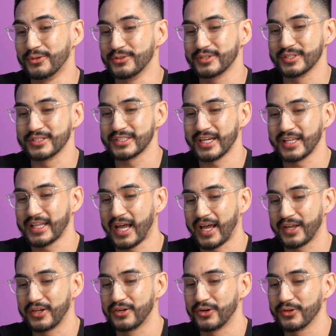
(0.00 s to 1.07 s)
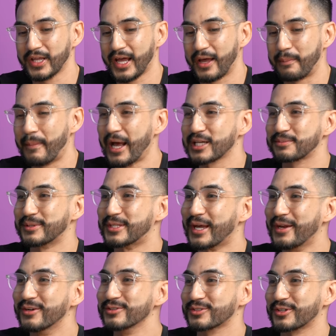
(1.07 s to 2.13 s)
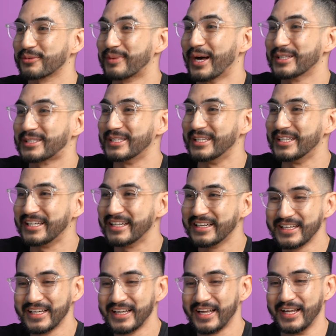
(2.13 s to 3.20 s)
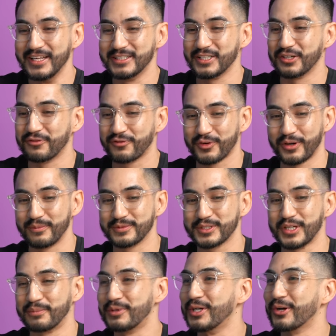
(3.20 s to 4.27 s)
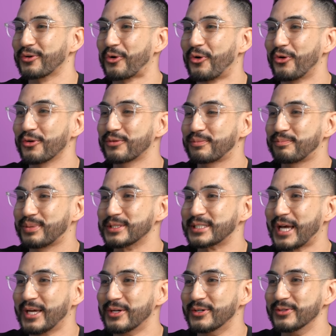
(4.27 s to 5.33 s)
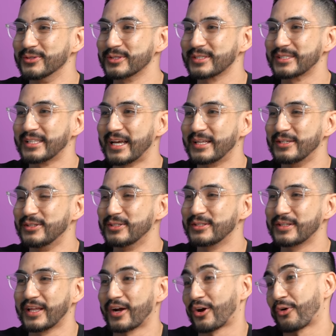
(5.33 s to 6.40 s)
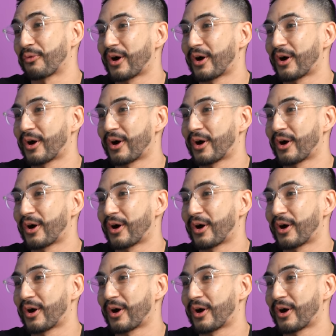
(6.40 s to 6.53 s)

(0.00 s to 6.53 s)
who's to say that, you know, that mashed potatoes you're about to eat isn't from some year old potatoes that you that are